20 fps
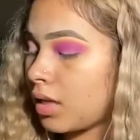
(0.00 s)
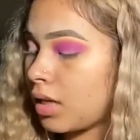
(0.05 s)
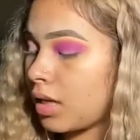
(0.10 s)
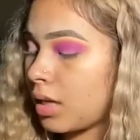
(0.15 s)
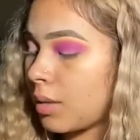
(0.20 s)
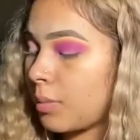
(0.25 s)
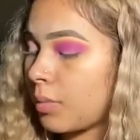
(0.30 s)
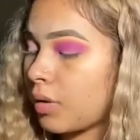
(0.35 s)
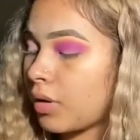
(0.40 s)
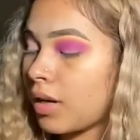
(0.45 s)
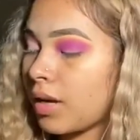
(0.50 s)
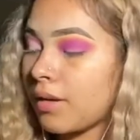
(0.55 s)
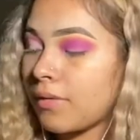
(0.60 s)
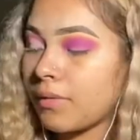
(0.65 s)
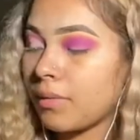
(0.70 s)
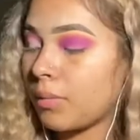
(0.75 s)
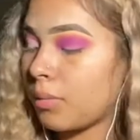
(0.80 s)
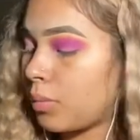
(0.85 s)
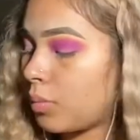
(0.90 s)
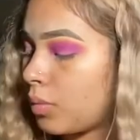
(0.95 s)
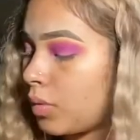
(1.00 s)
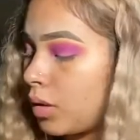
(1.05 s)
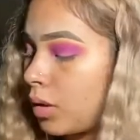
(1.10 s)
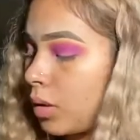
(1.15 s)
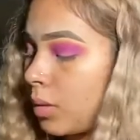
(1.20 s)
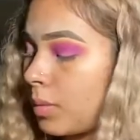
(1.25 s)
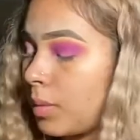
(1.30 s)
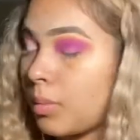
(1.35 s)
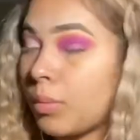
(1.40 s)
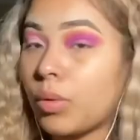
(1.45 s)
I'm gonna grab a little
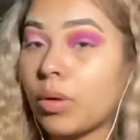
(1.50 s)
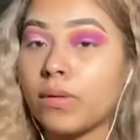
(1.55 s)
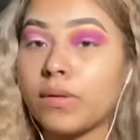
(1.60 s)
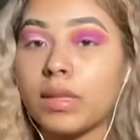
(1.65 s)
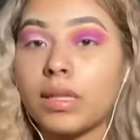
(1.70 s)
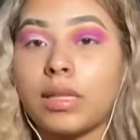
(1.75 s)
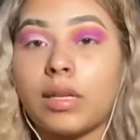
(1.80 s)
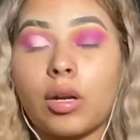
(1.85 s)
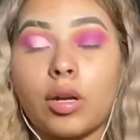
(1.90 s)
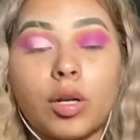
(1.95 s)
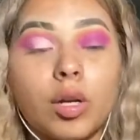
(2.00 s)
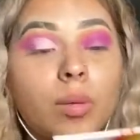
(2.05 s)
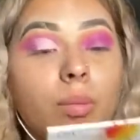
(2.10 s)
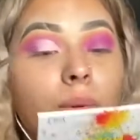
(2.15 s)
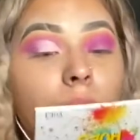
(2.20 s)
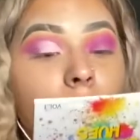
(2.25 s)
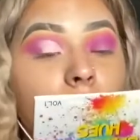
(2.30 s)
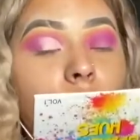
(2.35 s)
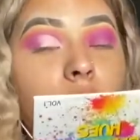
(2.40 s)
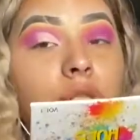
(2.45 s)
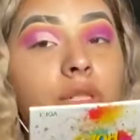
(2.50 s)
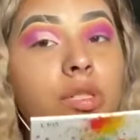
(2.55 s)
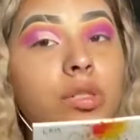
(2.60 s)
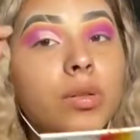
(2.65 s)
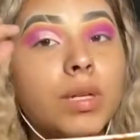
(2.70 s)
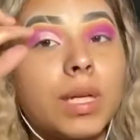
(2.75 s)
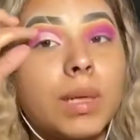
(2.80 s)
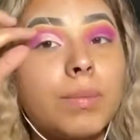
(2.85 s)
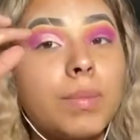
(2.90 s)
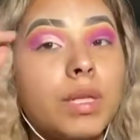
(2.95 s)
bit more of the darker purple just so
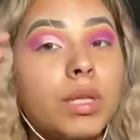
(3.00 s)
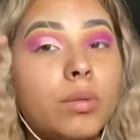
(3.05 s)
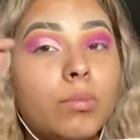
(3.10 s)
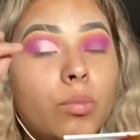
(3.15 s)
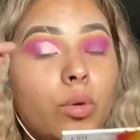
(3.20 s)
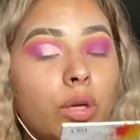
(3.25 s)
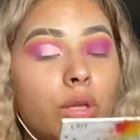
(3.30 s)
it can be more